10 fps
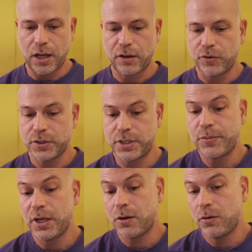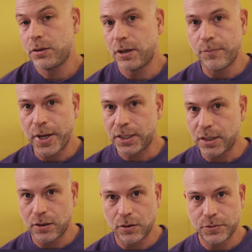like for example recording a
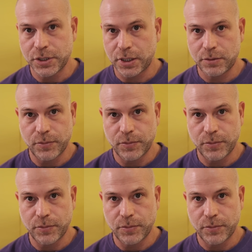metal object